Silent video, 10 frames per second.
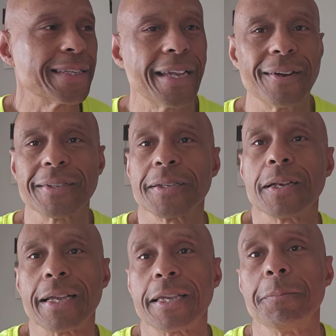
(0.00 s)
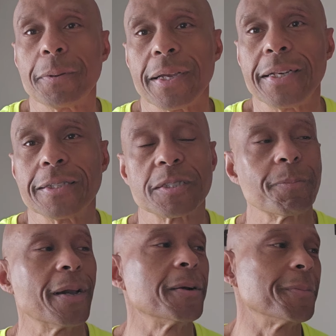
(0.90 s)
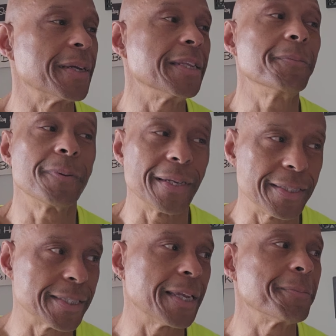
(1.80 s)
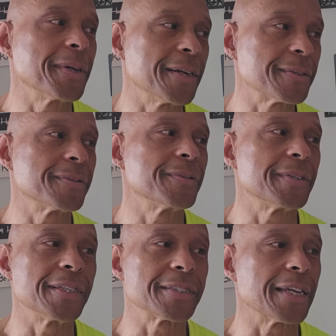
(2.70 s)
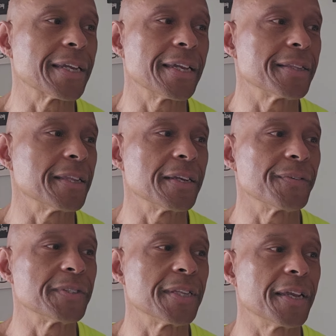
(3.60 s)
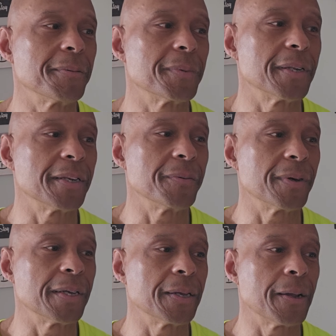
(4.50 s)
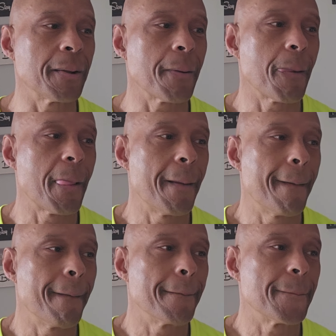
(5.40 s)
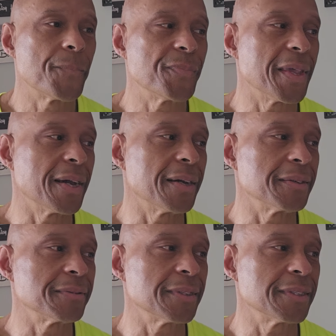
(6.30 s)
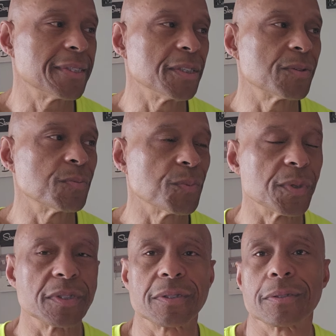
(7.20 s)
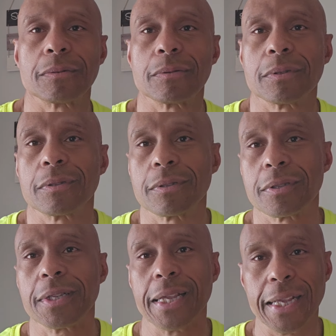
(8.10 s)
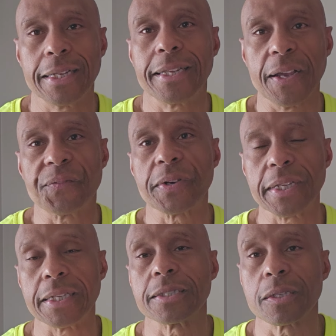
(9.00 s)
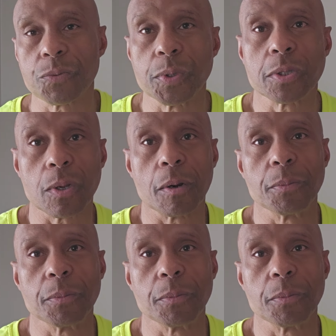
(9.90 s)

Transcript: character like he played in Spider Man. He played the same character in this. I can't think of his name, but anyway, uh, uh, this was it. Definitely is a three star